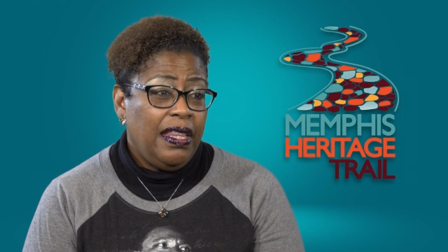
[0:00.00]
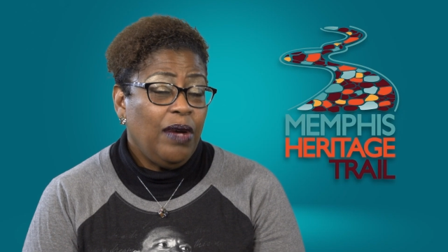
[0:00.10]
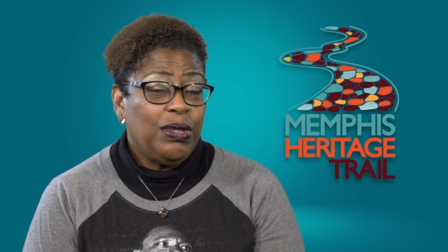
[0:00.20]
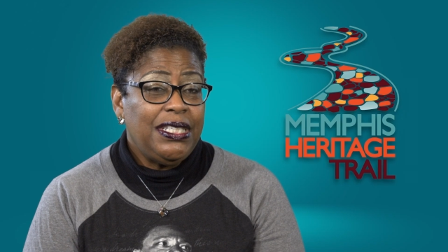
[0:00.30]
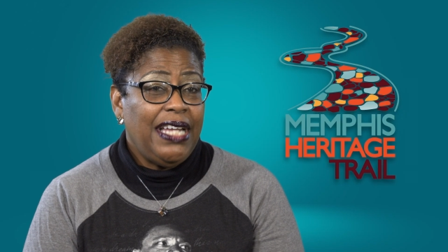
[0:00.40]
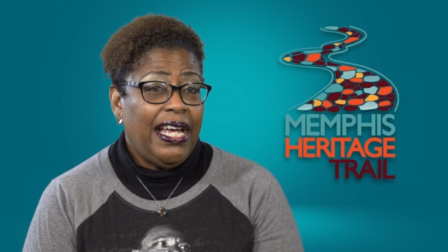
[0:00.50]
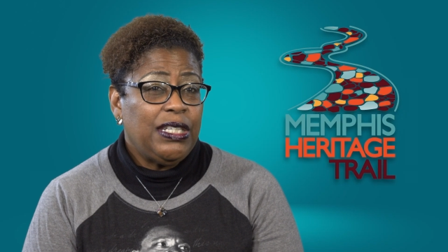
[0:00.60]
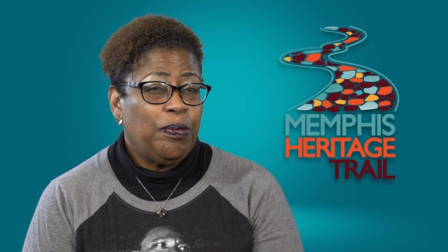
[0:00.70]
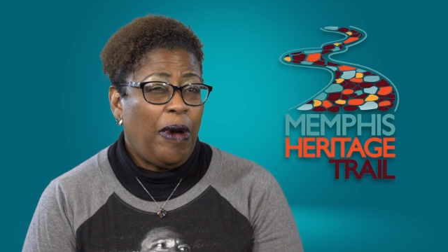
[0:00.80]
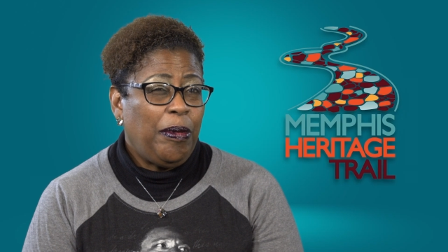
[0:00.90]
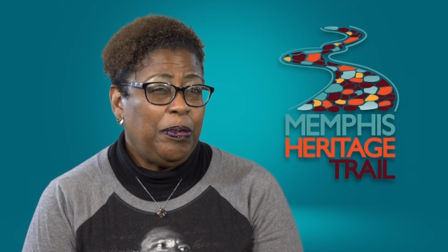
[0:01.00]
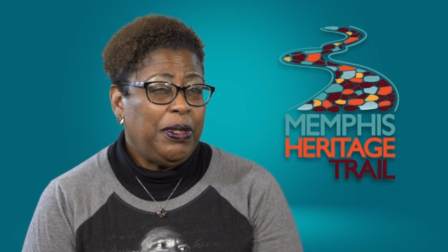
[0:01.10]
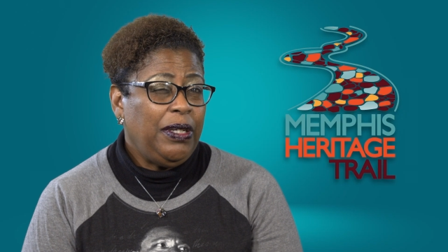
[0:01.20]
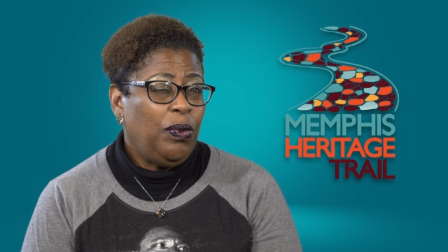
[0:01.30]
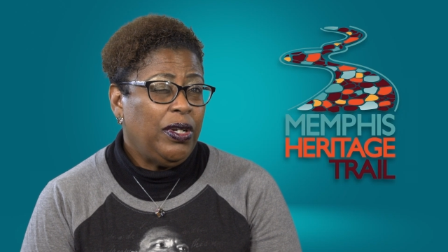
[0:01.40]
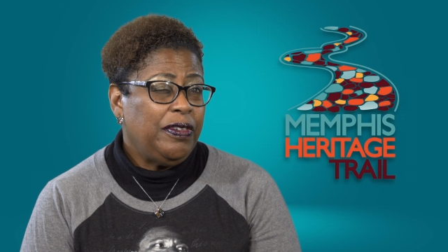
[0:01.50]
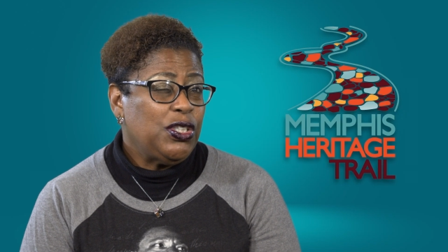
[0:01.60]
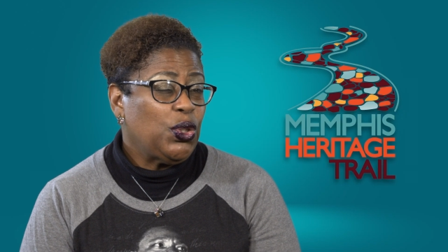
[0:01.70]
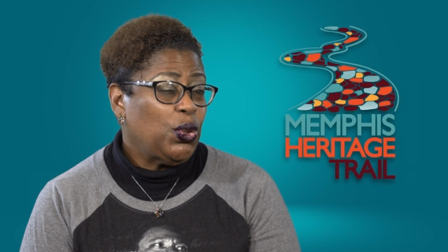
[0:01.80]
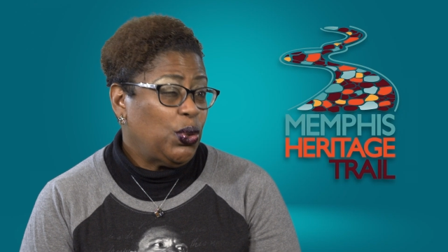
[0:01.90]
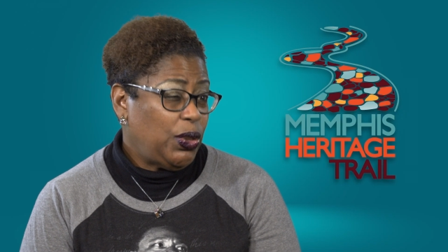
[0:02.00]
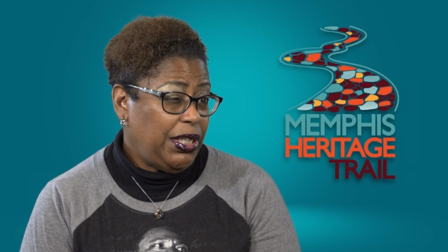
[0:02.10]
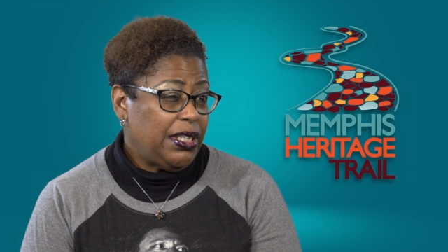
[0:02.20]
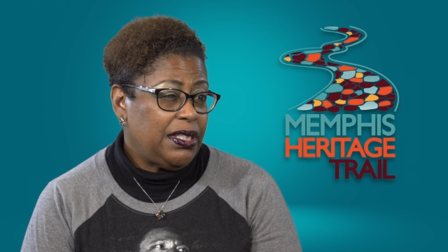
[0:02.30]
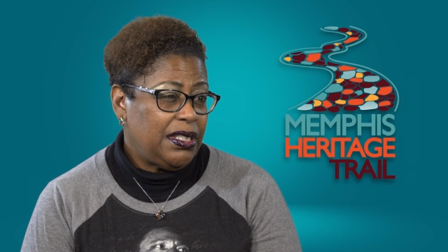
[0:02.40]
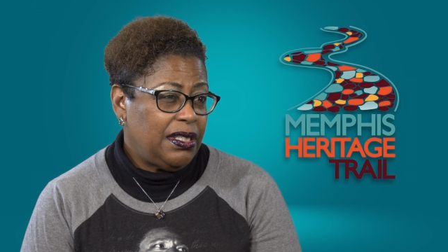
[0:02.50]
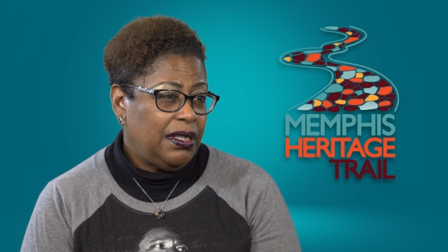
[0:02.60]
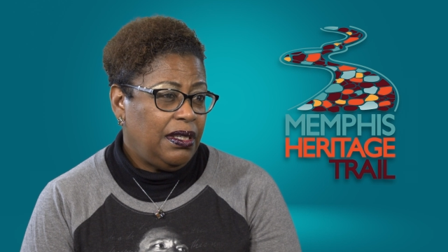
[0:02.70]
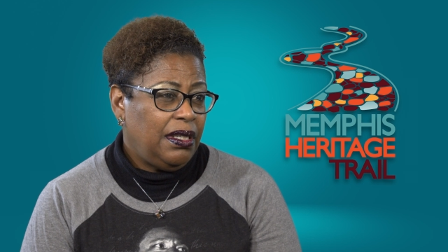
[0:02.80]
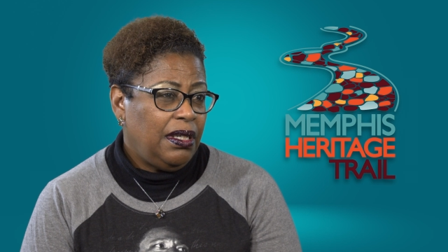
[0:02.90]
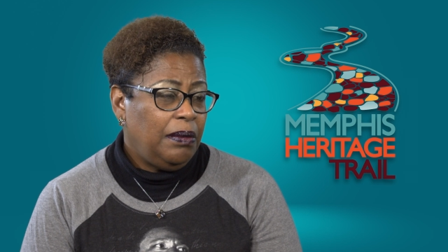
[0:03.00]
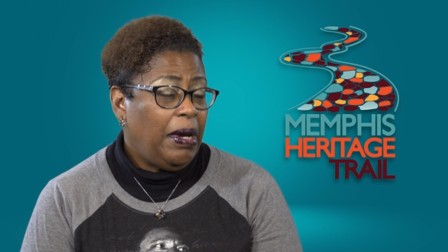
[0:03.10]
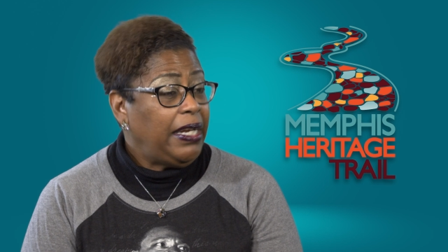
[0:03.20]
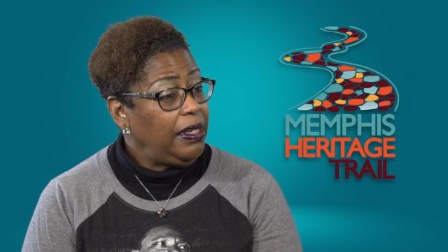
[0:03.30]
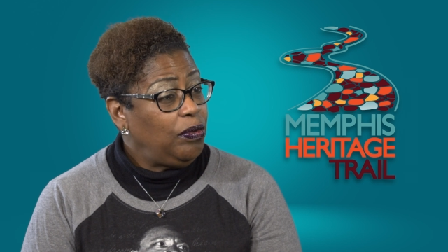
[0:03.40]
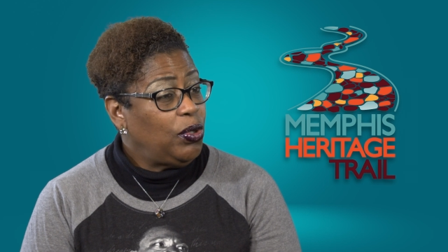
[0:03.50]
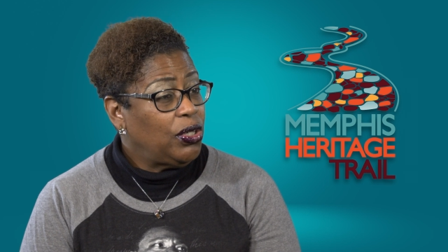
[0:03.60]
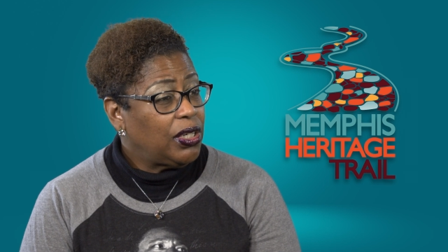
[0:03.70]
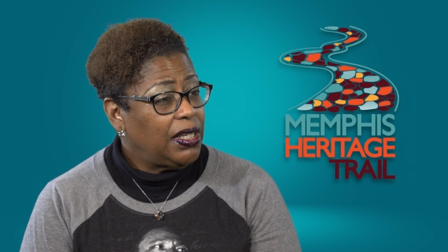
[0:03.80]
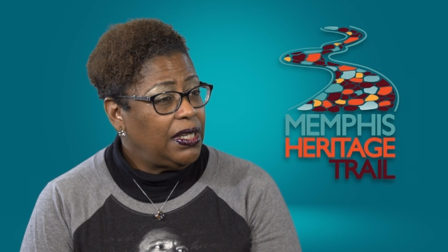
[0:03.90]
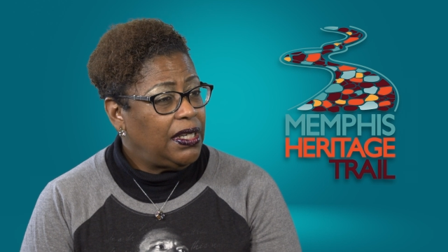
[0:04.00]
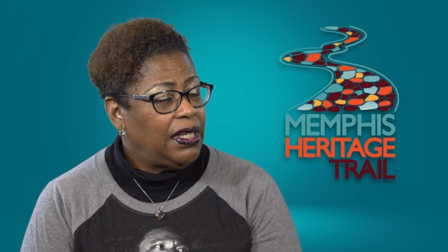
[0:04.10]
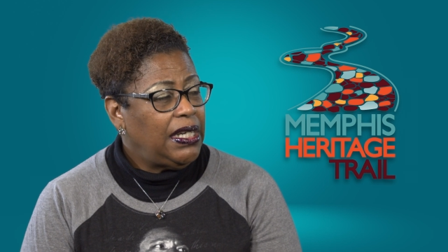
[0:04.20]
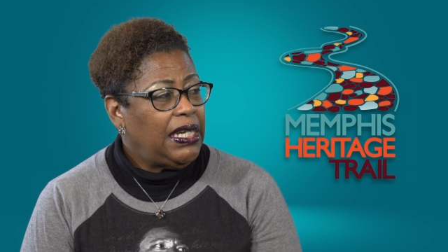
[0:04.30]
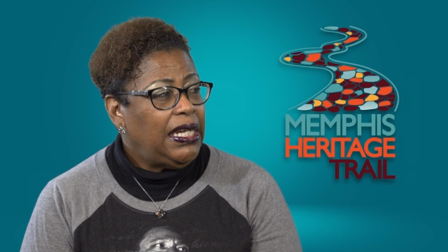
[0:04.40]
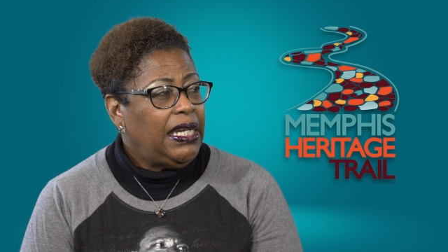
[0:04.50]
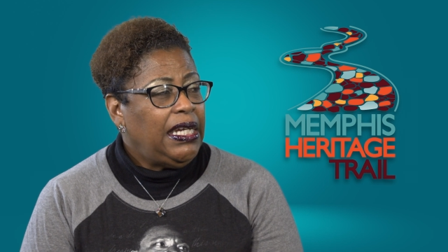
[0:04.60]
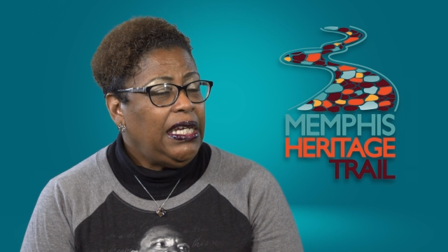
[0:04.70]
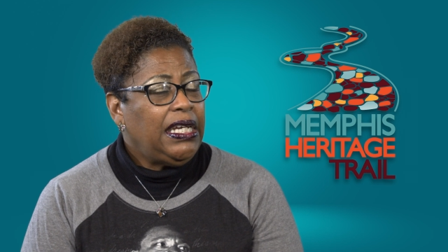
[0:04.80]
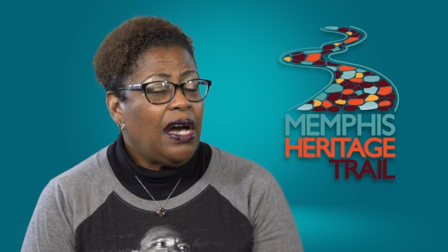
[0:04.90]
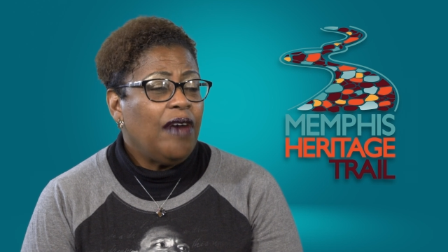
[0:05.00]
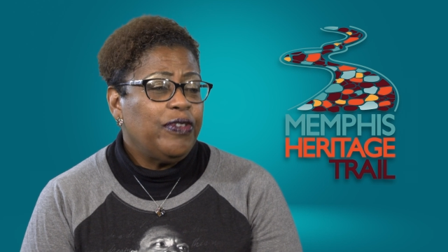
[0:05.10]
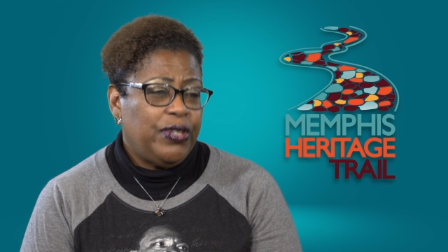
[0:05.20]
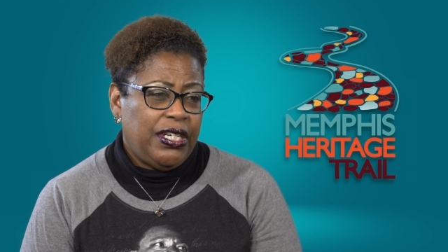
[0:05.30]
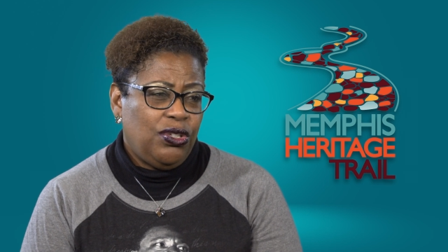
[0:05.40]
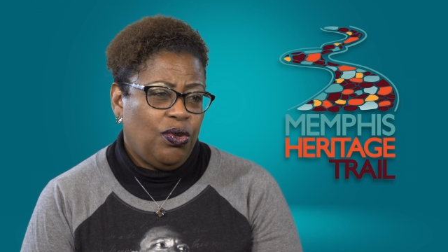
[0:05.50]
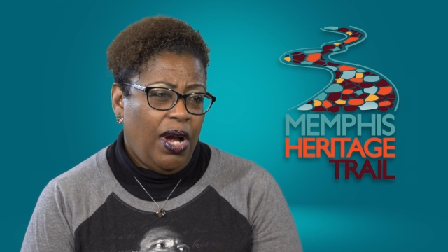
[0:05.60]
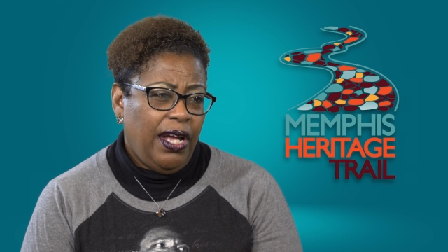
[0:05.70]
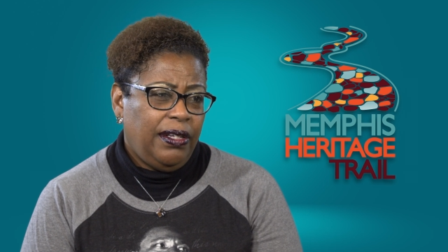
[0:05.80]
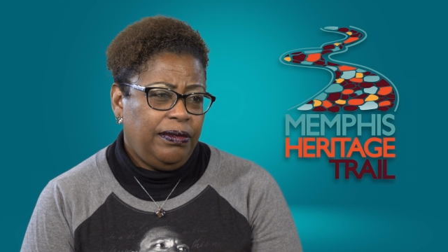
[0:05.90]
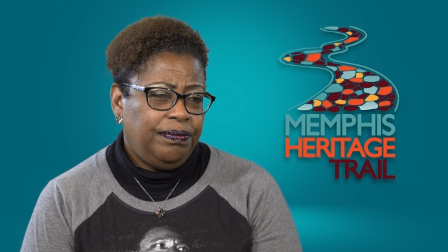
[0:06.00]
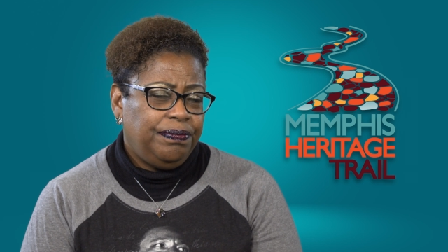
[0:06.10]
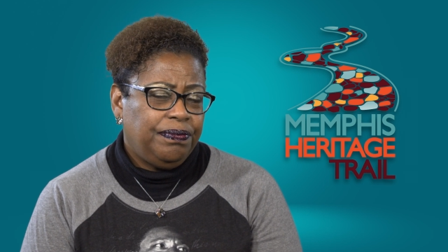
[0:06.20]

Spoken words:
That was Dad's probably one of his earliest body of work. He covered that trial.